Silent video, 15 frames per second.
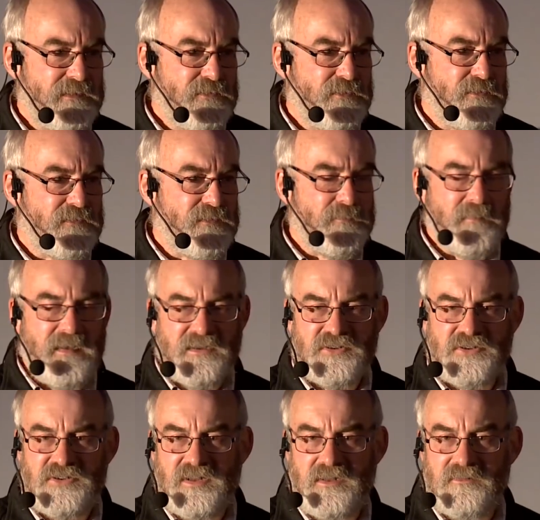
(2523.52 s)
caused a mass
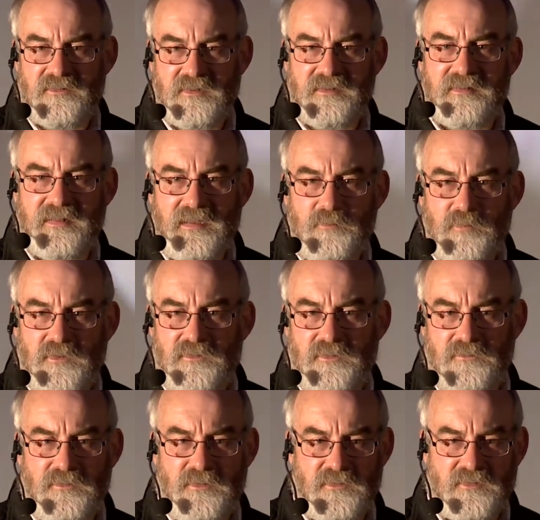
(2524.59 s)
shunt in Naples
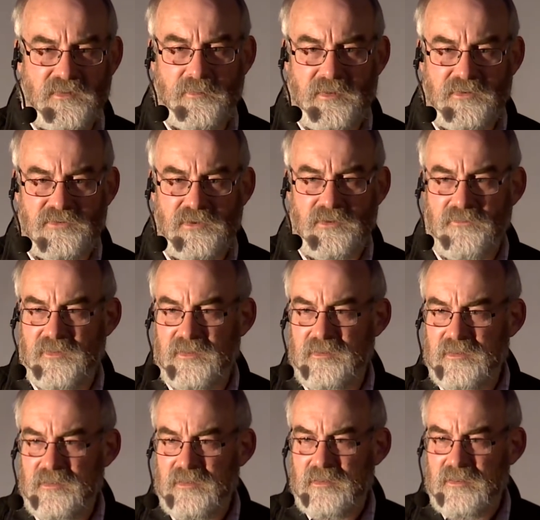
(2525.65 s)
the first time I drove there
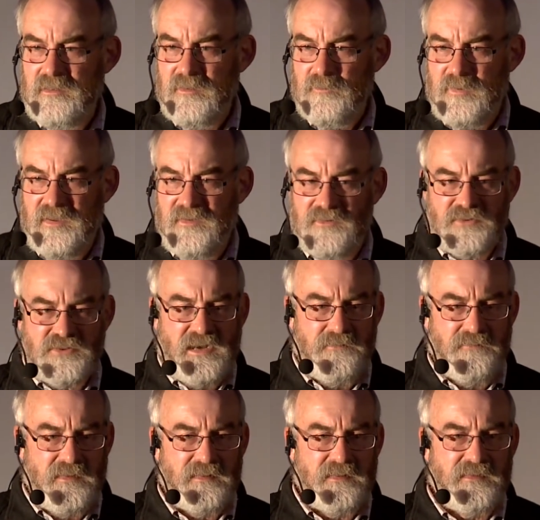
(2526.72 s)
because the
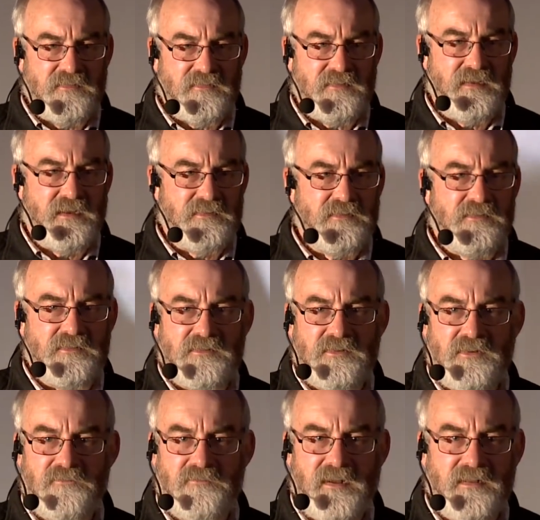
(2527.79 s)
traffic light started to
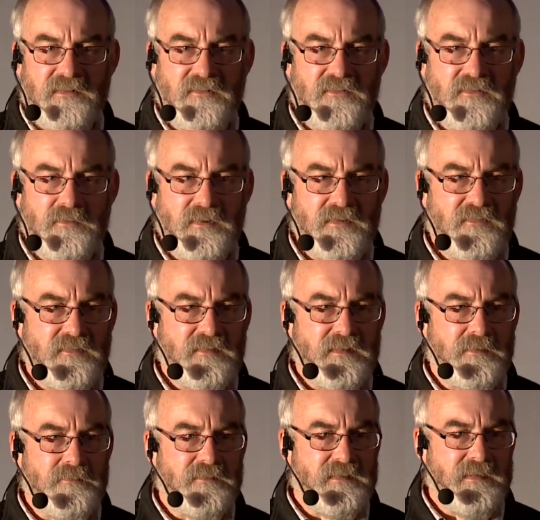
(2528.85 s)
turn red, so I
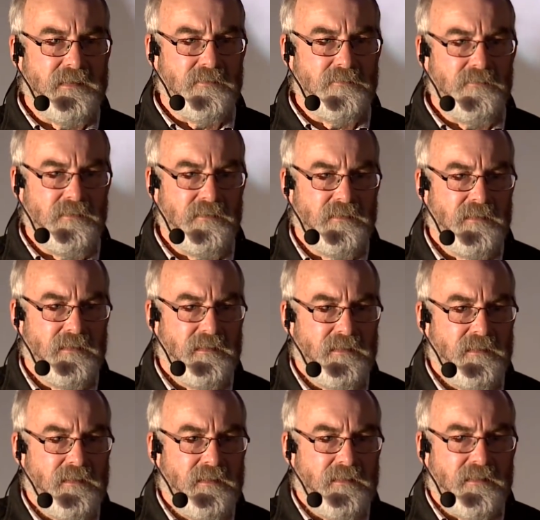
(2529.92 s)
slowed down.
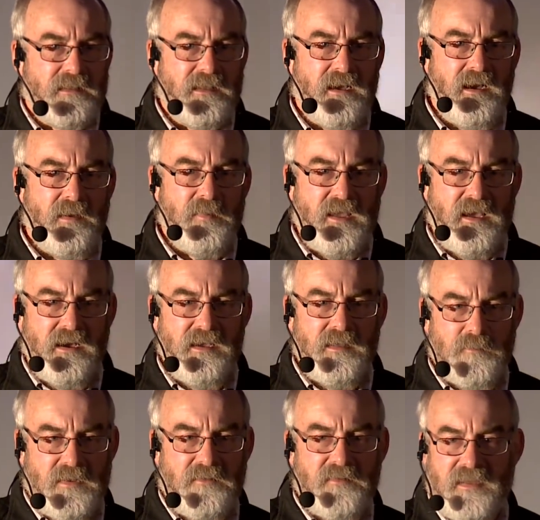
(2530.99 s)
The car
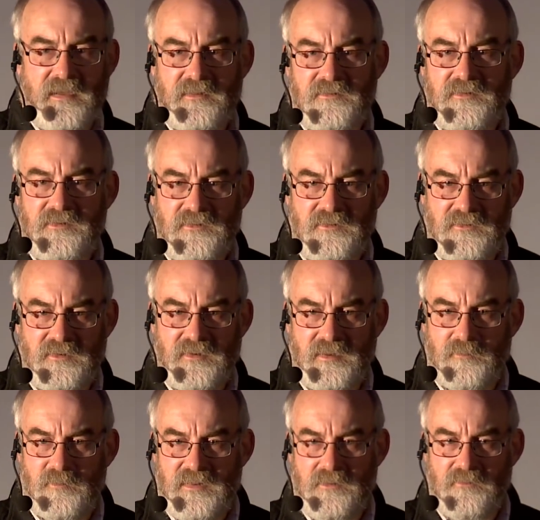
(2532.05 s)
behind me reacted in
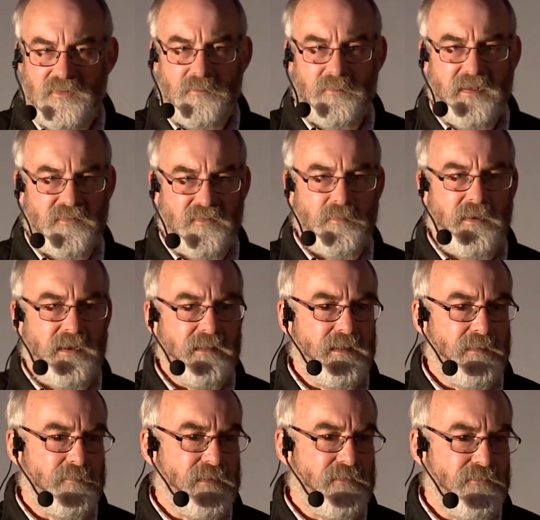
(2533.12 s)
time, but there was a mass
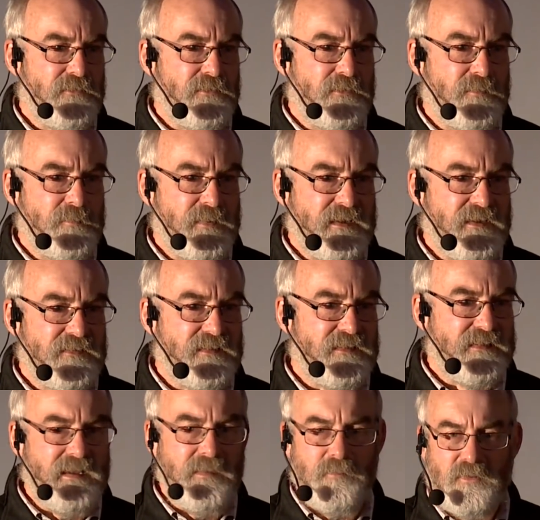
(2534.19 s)
pile-up before because
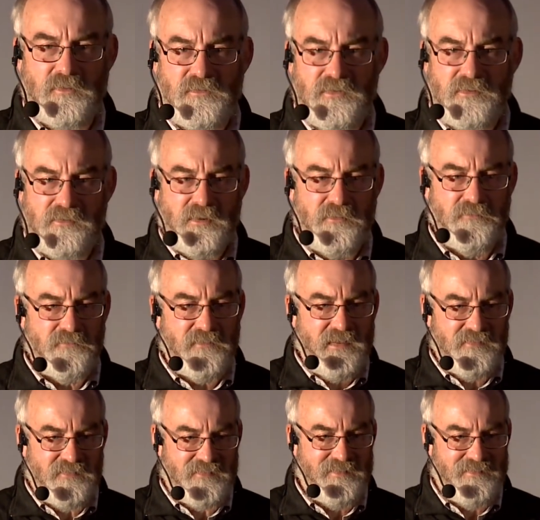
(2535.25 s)
in Naples you go
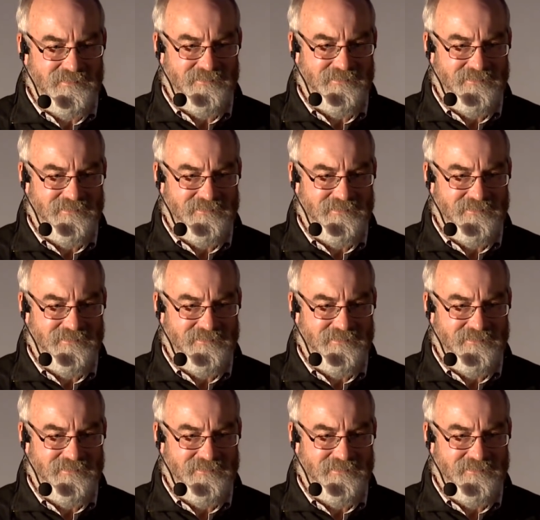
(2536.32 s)
faster